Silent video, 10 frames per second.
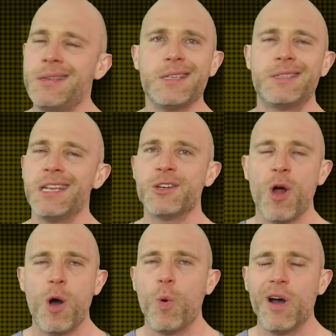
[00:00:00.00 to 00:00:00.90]
this did
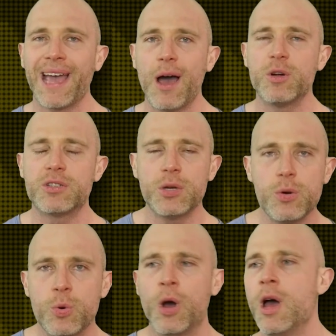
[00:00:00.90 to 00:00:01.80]
not work out at
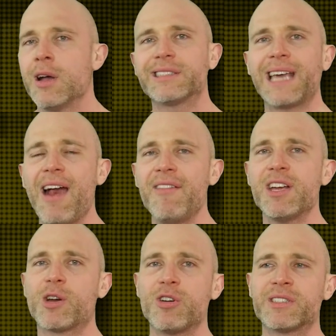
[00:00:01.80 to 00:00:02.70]
all, because
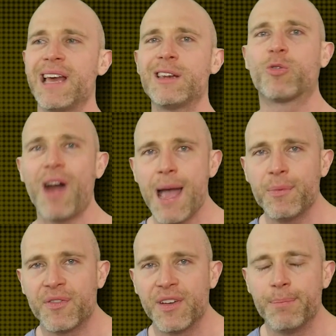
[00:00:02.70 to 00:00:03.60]
Karrion Kross then
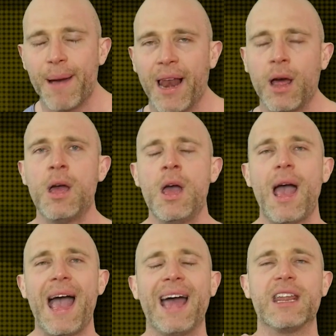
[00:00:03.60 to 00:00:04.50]
grabbed Finn Balor
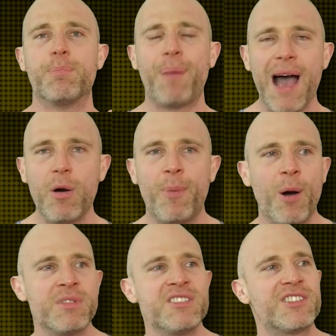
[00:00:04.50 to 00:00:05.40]
and he
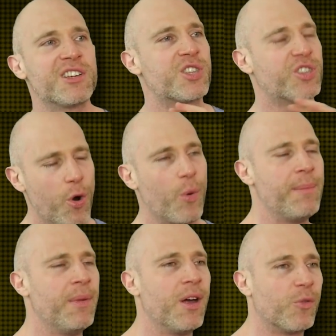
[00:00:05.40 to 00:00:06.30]
powerbombed and just threw
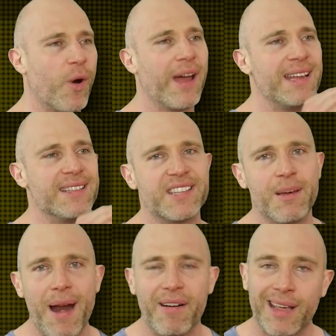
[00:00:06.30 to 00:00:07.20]
him right into the
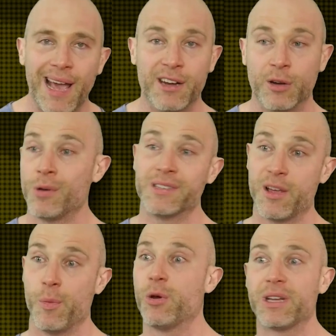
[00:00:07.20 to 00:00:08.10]
barricade. And honestly,
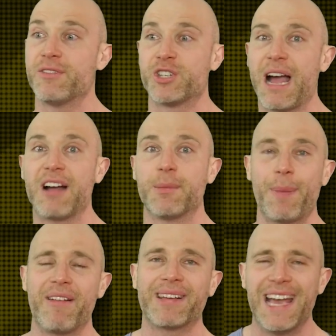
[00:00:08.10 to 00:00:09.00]
we got to give a shout out to
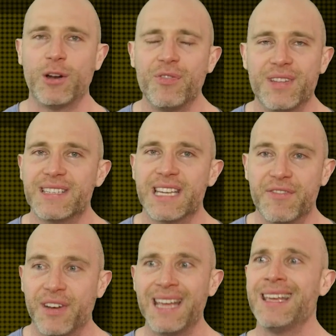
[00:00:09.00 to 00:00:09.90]
Barricade on this
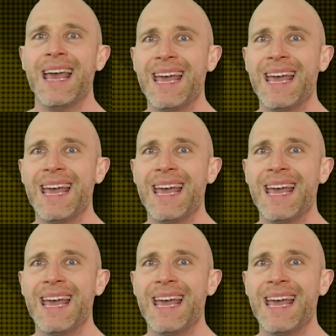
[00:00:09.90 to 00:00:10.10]
evening.